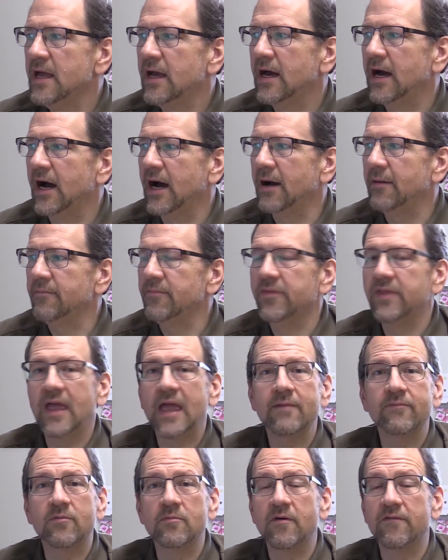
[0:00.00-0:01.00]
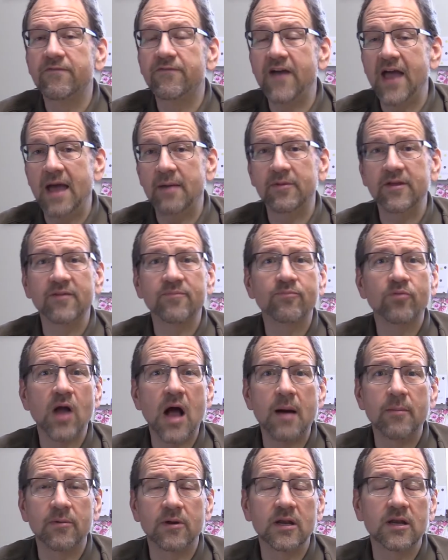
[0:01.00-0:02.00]
Um, they came from a family of
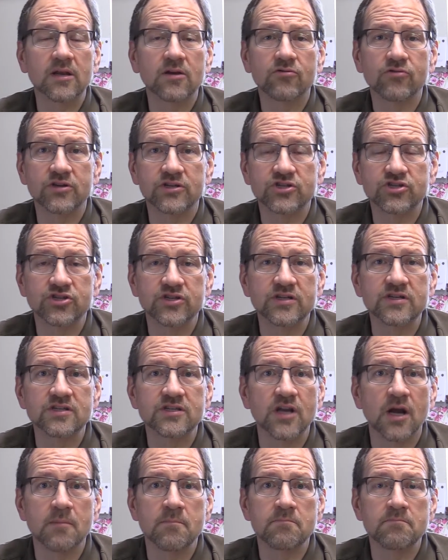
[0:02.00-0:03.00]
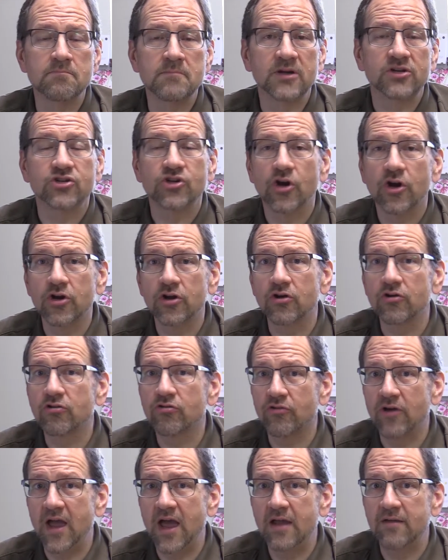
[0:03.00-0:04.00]
prominent Christians. Their maternal
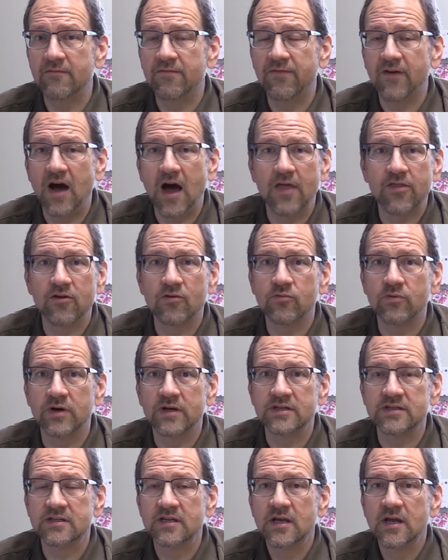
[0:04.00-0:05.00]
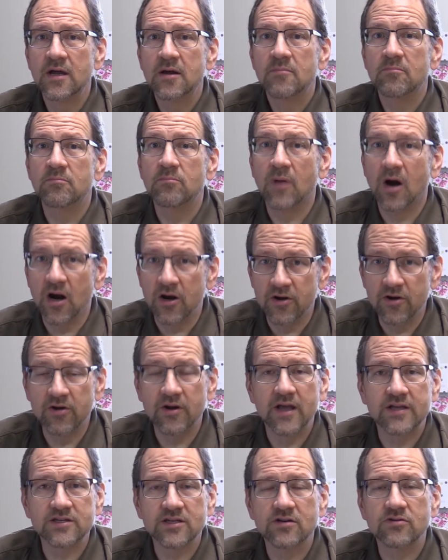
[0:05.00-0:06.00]
grandfather was martyred
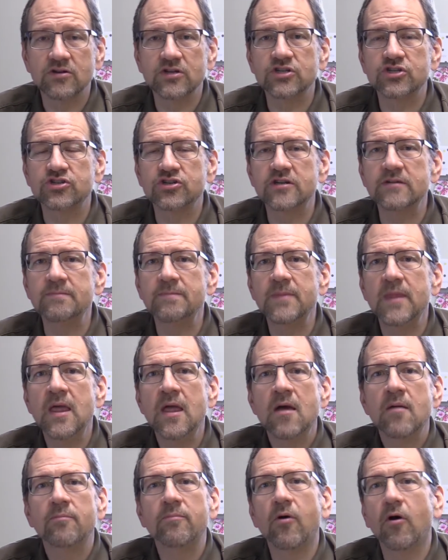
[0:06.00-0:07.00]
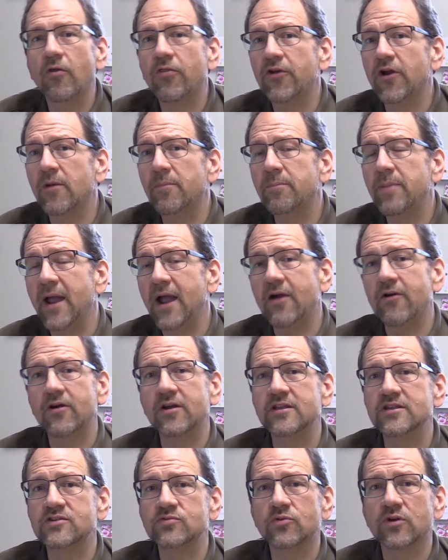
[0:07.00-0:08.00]
as a Christian. Both their
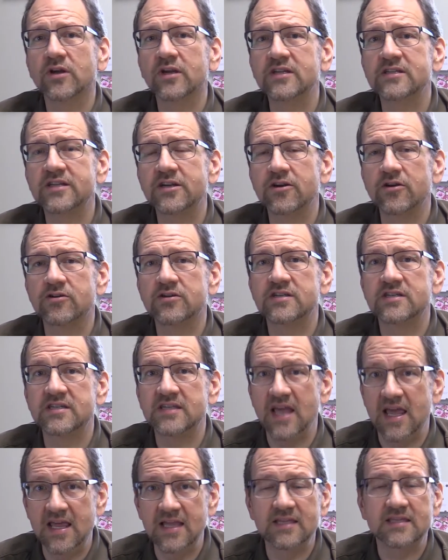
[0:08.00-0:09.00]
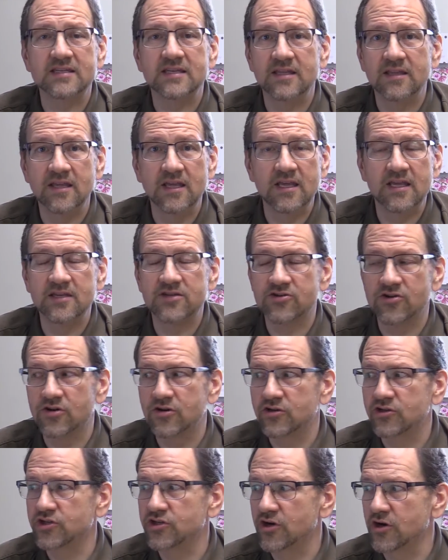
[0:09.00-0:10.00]
parents were considered saints in the
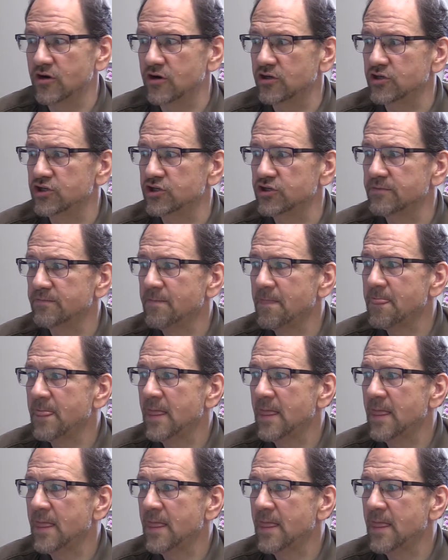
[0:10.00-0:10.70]
Eastern Church.